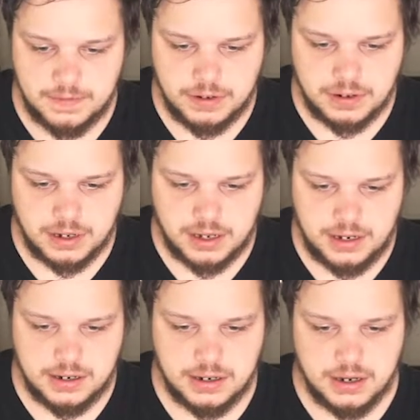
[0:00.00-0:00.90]
if you'd
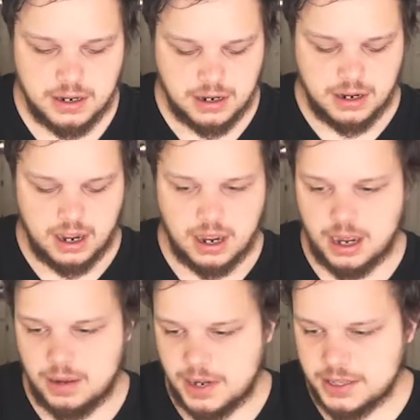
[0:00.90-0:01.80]
like.
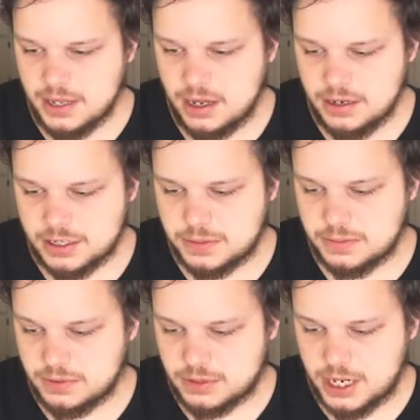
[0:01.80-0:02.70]
And then just
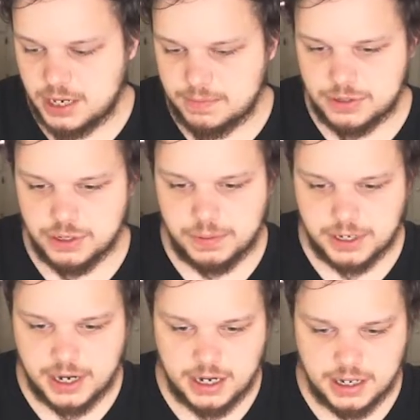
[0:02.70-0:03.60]
keep
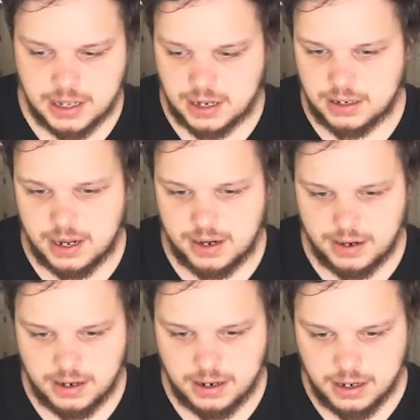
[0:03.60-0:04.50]
duplicating that
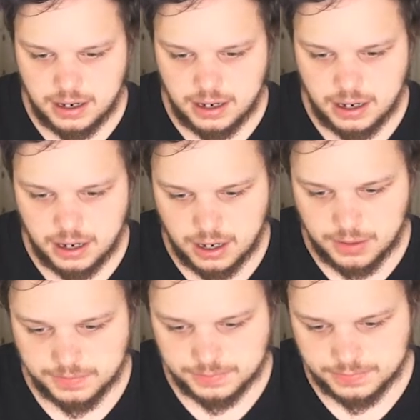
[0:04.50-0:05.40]
layer.
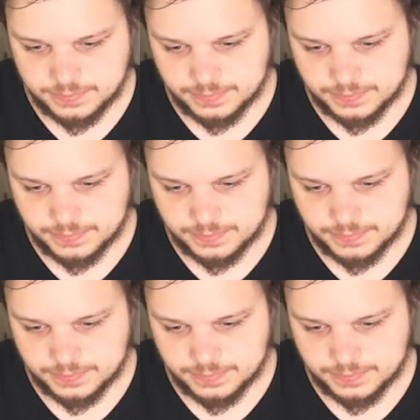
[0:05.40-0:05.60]
Hang